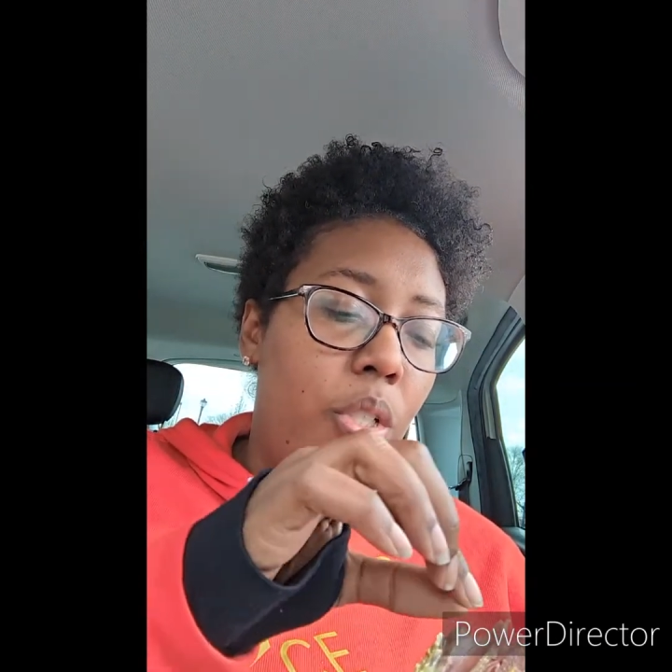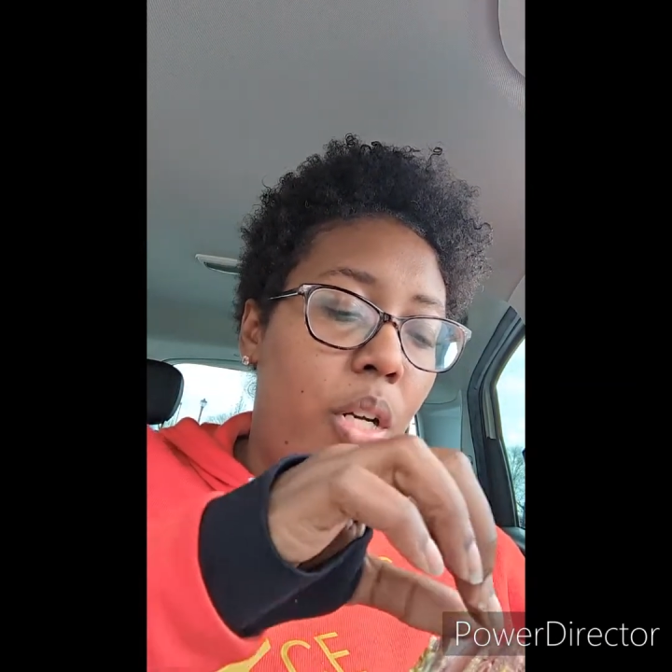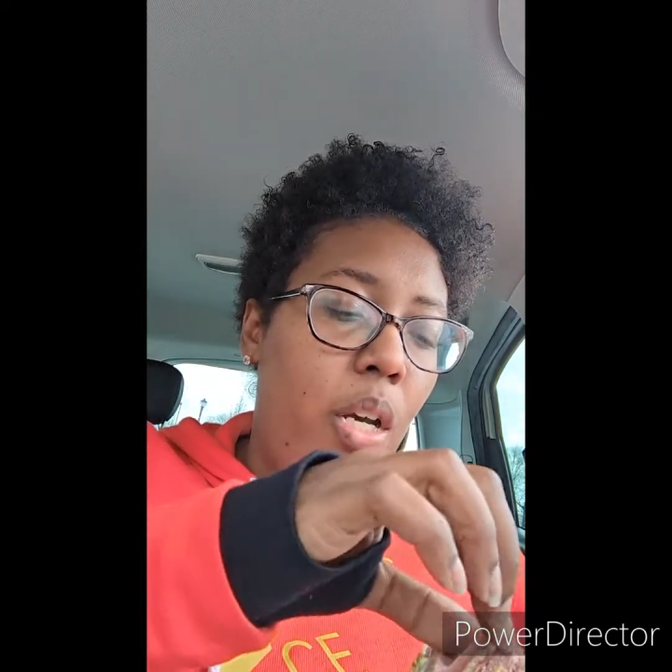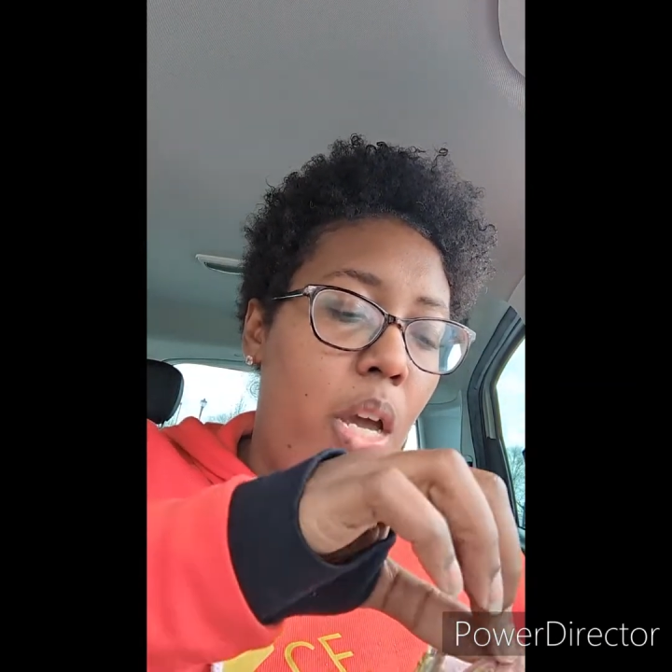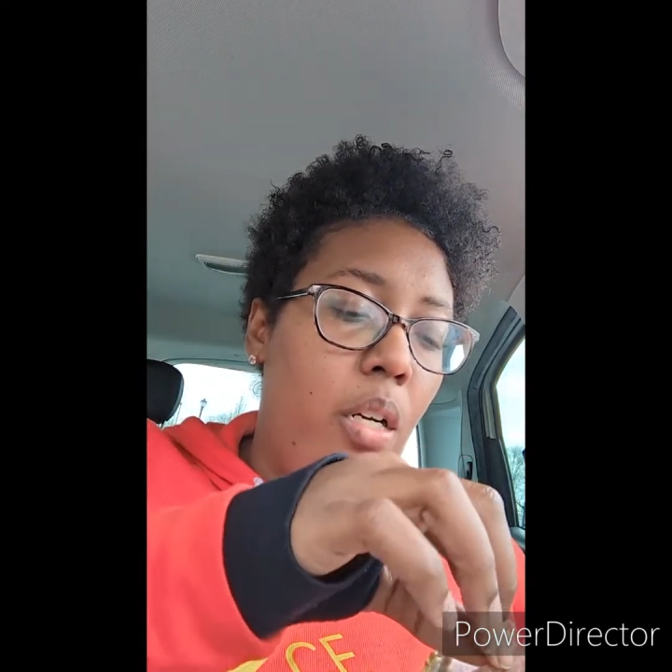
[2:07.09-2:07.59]
and
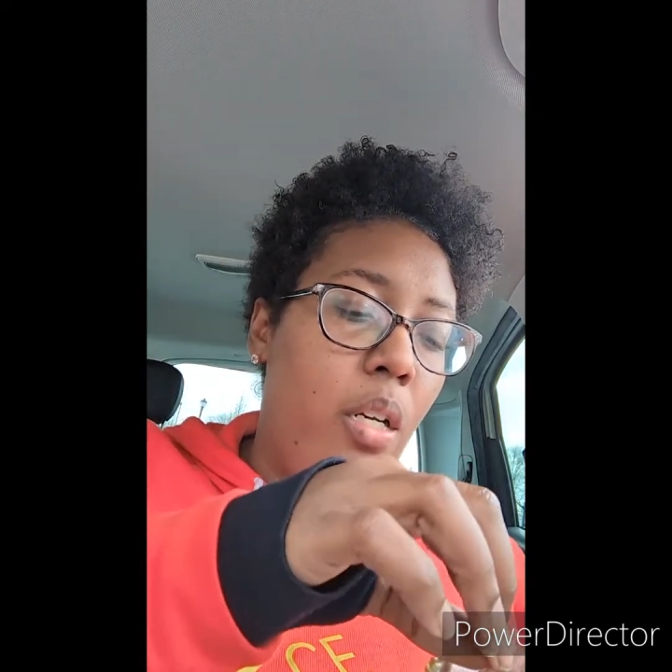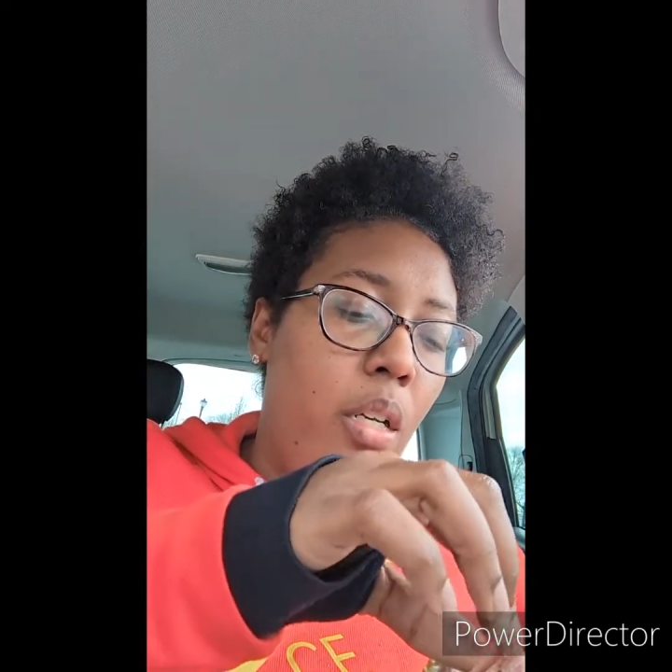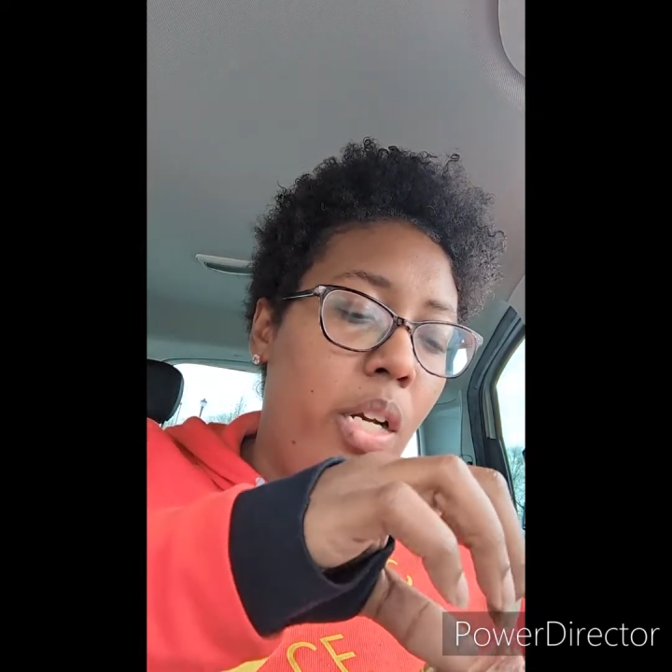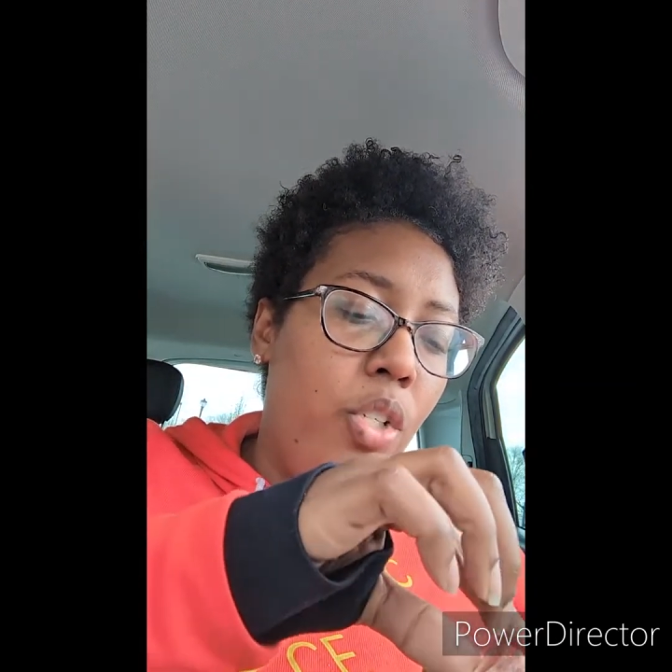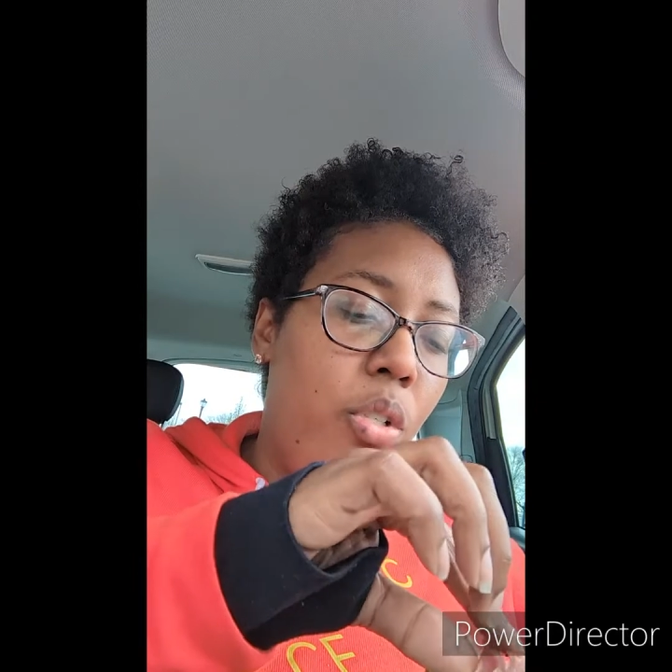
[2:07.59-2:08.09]

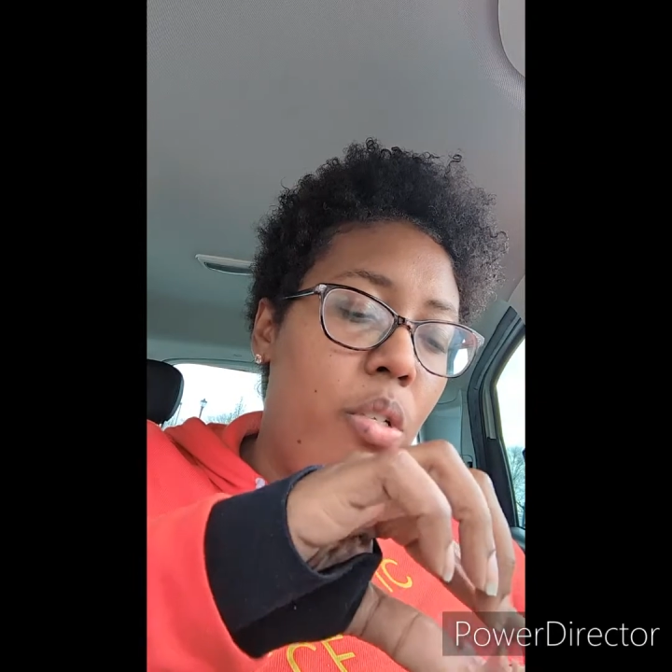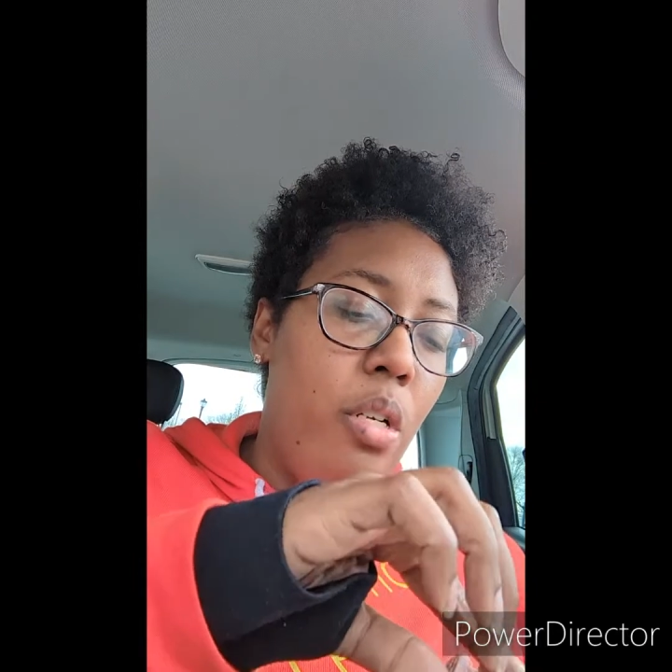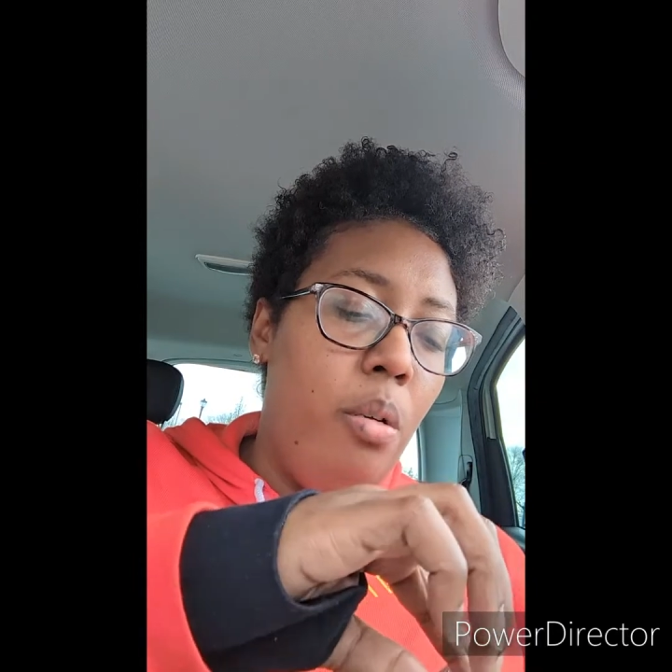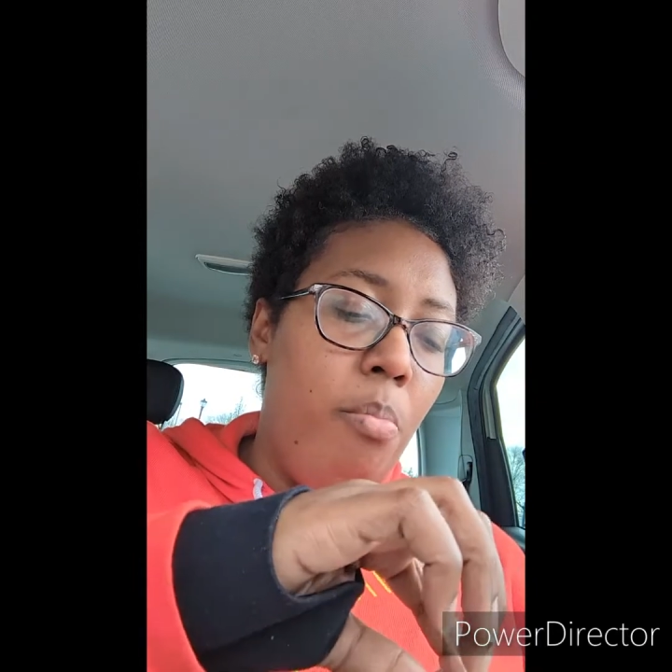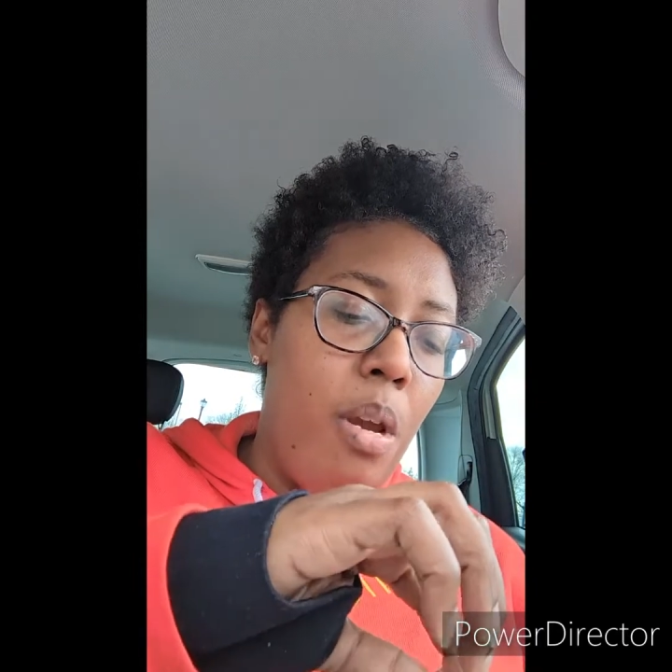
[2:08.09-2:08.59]
they chose a good